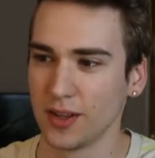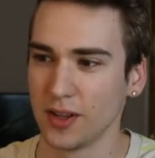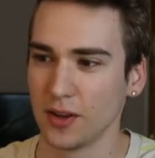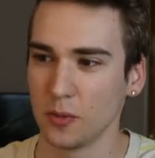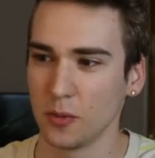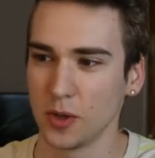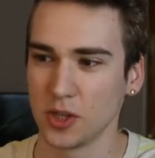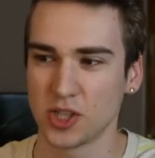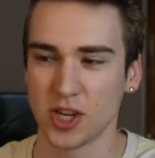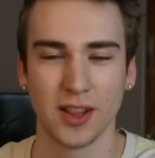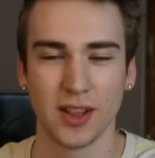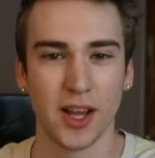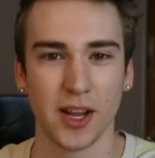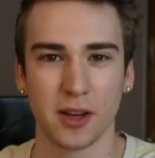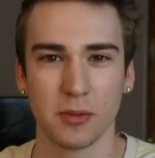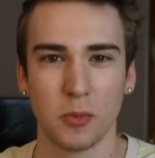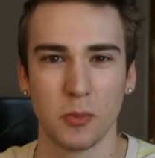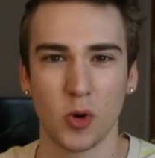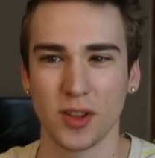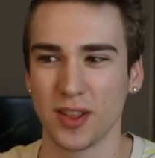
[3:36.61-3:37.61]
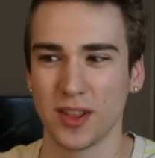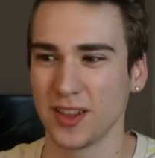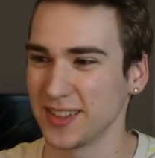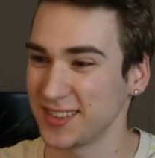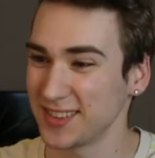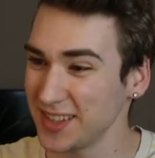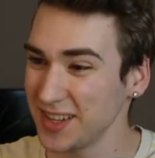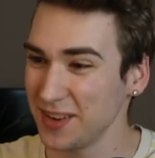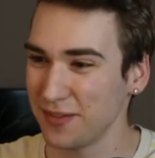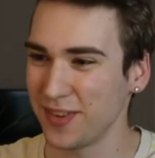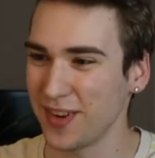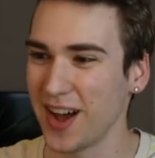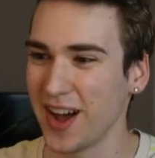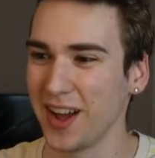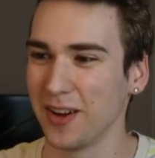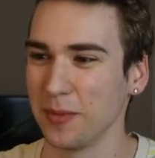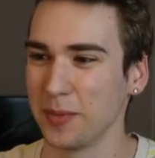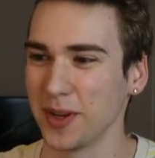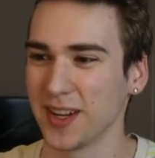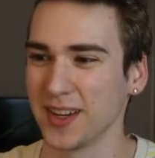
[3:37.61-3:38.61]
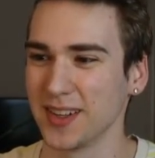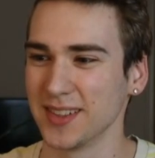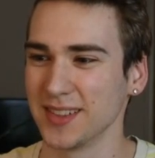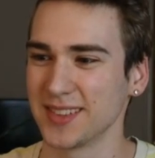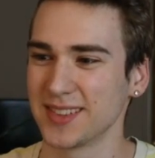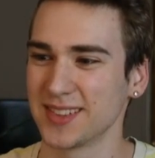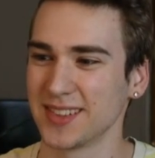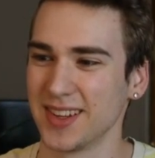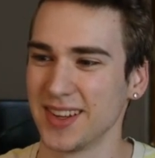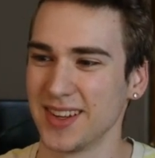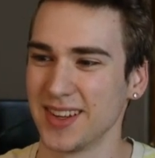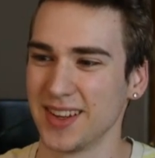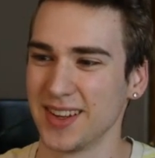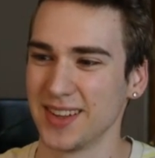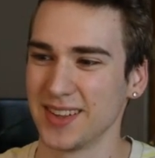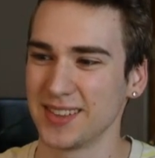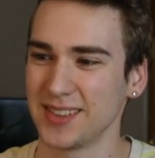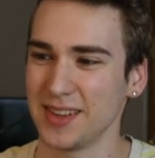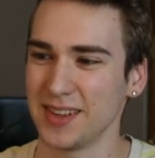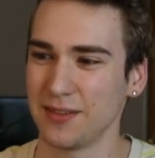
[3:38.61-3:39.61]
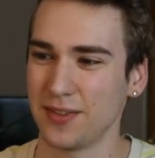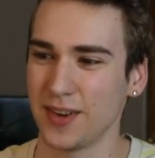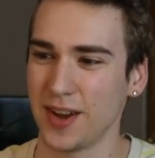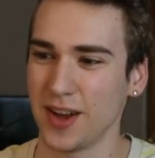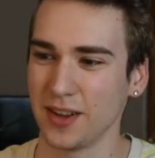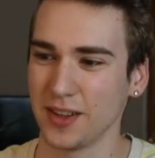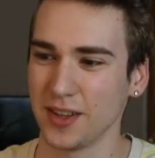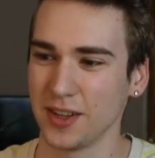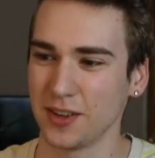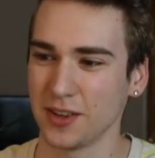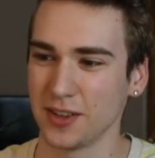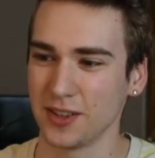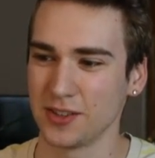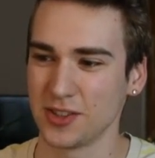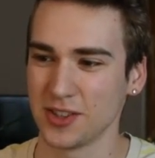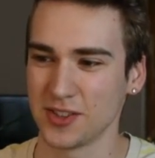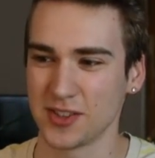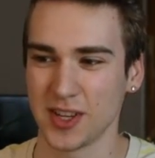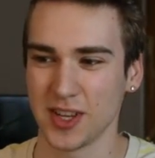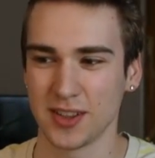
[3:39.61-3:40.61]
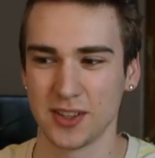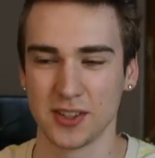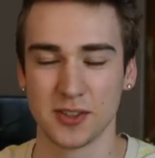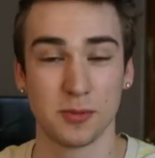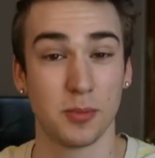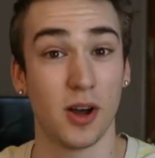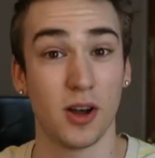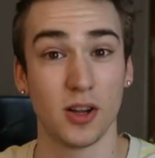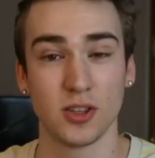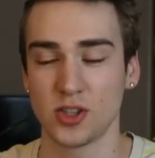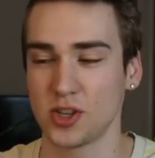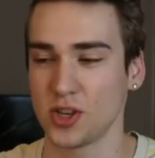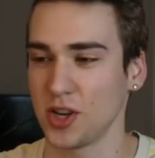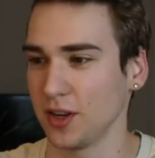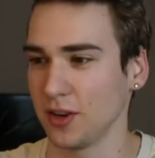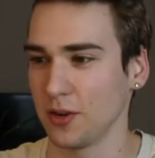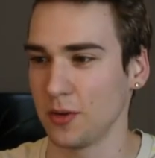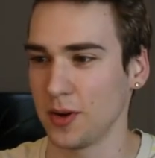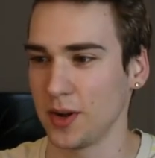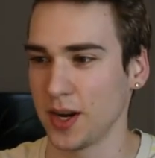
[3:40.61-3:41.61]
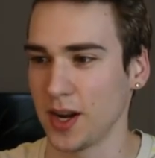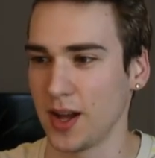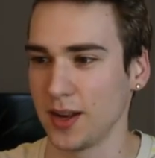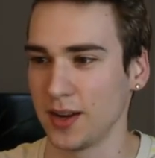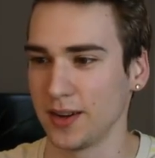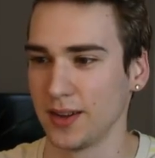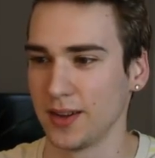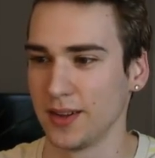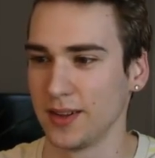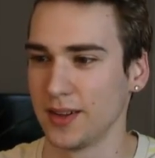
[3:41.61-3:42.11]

which I like more than the c file because c file, he could just get this pawn chain going on.